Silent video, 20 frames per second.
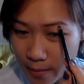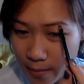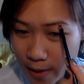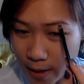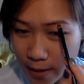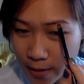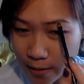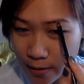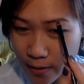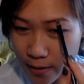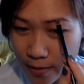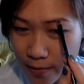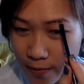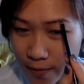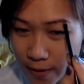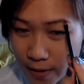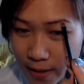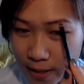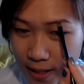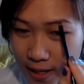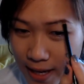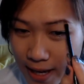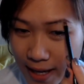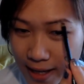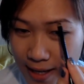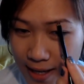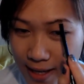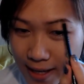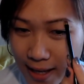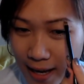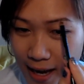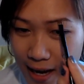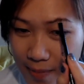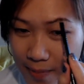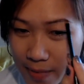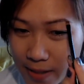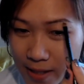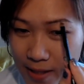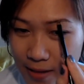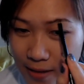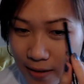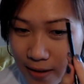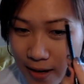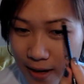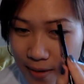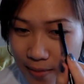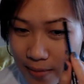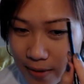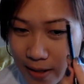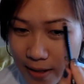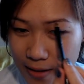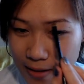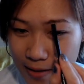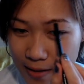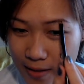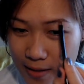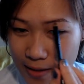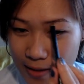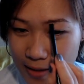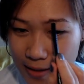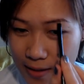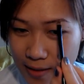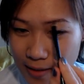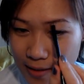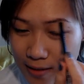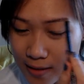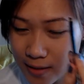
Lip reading: Make sure to fill in any gaps in your eyebrows.